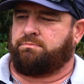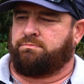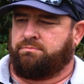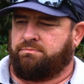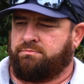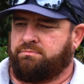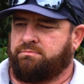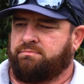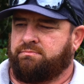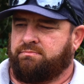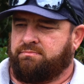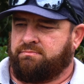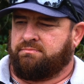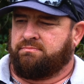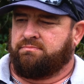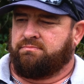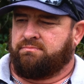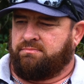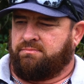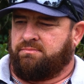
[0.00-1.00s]

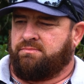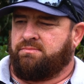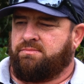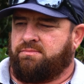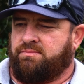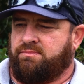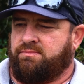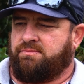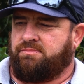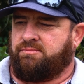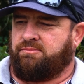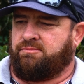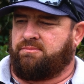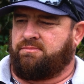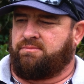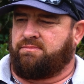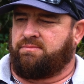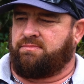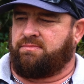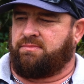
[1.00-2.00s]

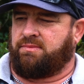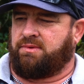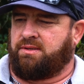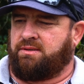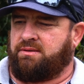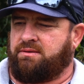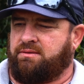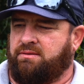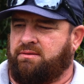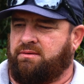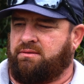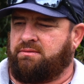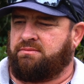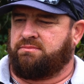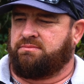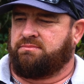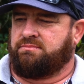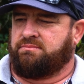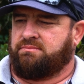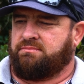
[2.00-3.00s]

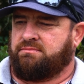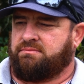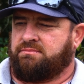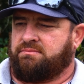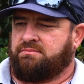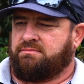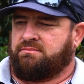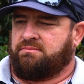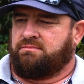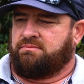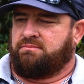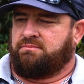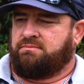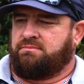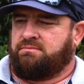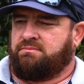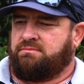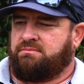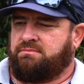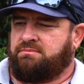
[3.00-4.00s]

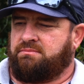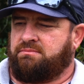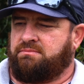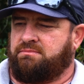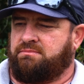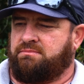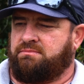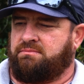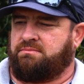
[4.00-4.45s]
(silent)